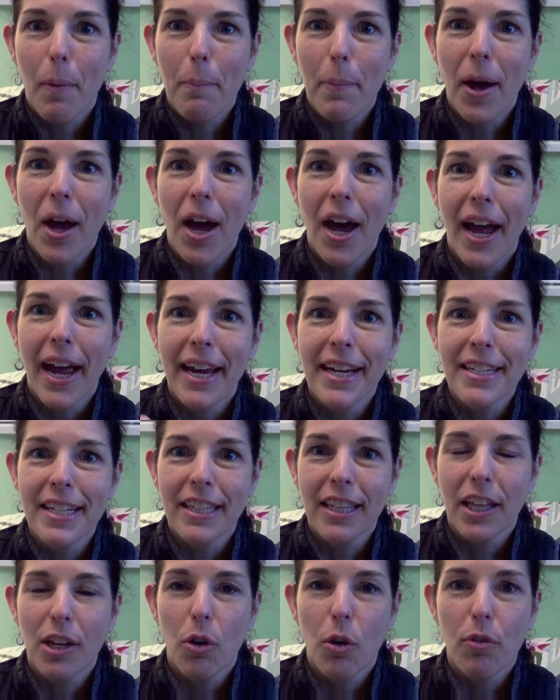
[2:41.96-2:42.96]
behind
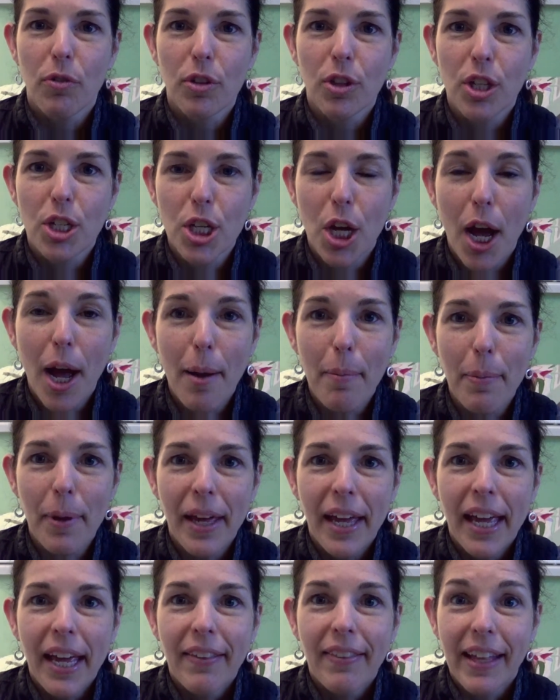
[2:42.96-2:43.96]
and then over the top.
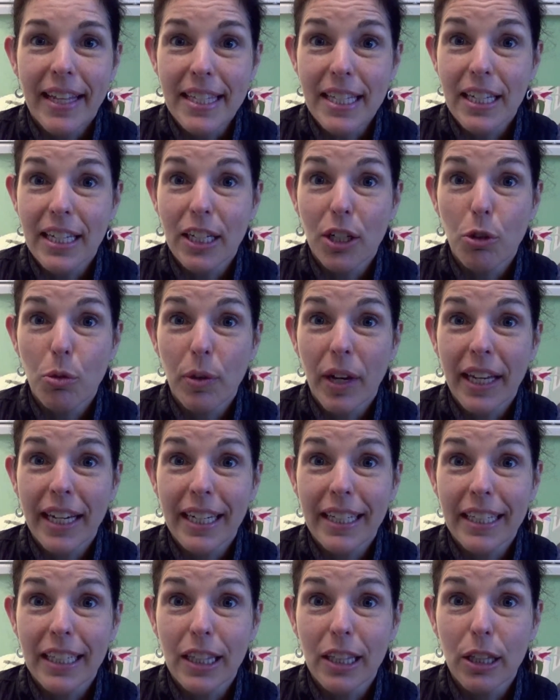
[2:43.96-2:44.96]
That's going to create
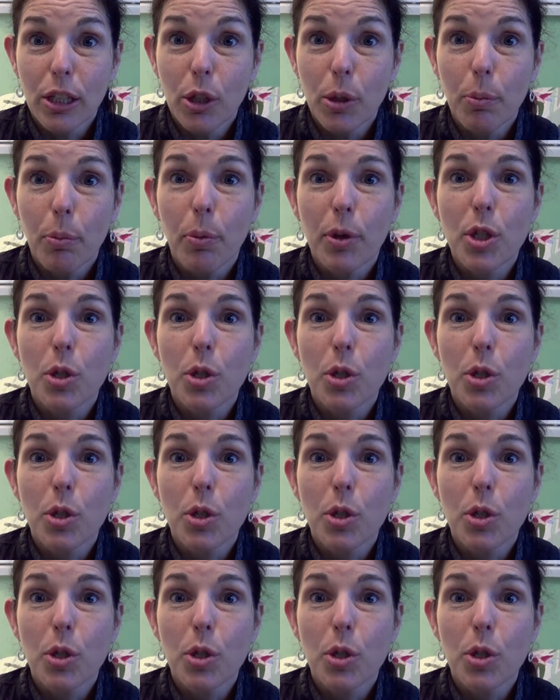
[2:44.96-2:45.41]
a little loop,